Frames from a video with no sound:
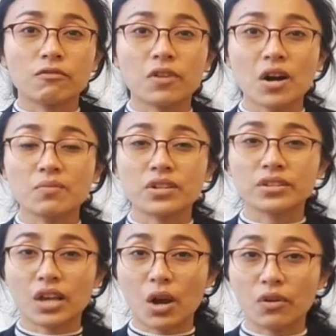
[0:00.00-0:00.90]

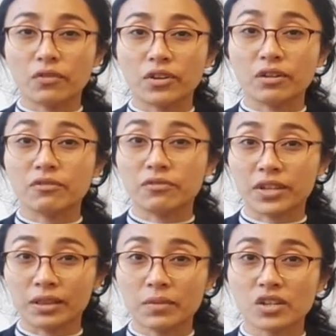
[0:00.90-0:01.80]
Farmers, however,
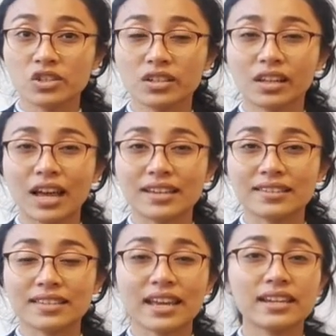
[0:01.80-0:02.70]
feel
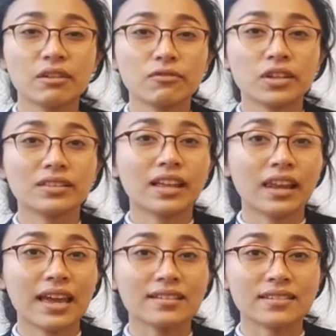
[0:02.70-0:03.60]
marginalized and they feel the
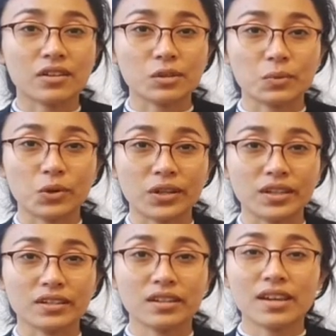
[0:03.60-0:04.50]
lands are
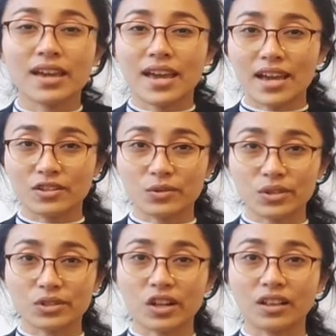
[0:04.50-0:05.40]
exploited. As a
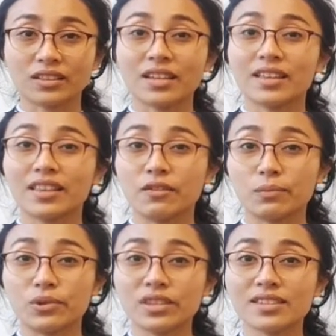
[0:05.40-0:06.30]
result, they've
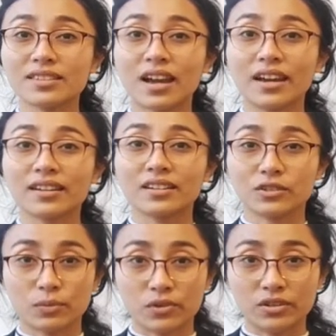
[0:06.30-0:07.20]
put this sign
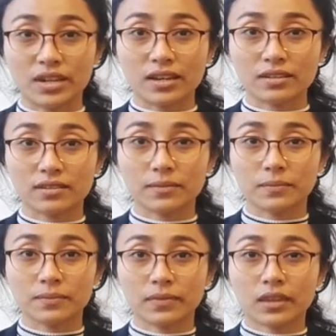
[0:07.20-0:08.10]
to protest.
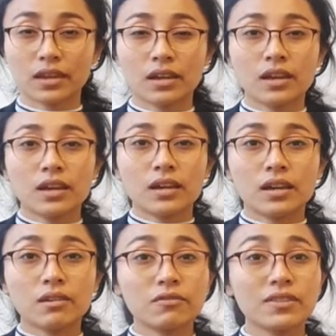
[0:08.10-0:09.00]

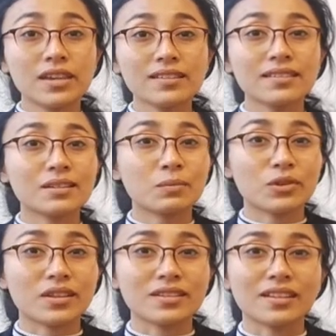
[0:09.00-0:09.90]
If this
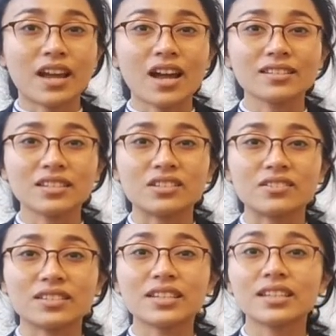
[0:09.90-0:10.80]
exploitation
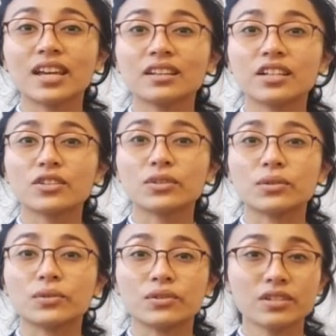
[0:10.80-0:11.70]
continues, it can lead
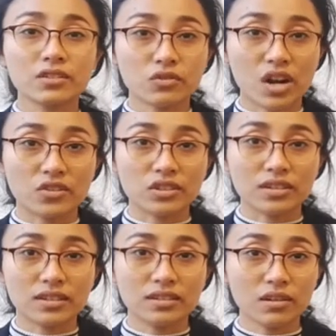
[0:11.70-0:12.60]
to the
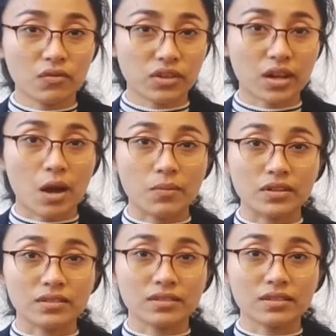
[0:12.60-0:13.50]
tragedy of the
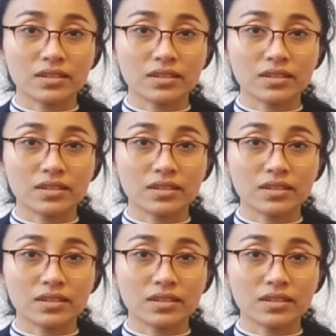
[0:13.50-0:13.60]
commons.